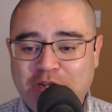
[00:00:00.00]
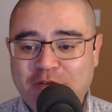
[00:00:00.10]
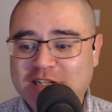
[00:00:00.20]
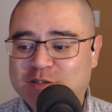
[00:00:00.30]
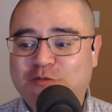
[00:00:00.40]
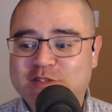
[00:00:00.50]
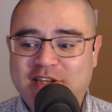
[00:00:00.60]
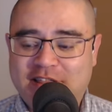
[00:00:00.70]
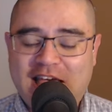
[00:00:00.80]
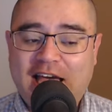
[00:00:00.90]
but if you get
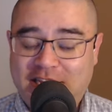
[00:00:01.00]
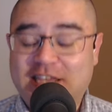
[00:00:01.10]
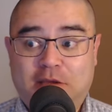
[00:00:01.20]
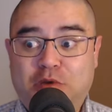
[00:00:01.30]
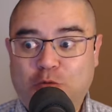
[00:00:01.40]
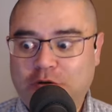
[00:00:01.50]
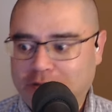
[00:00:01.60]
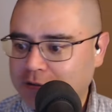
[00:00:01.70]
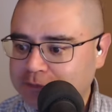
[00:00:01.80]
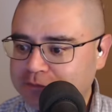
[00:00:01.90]
service like that, it can be worth it.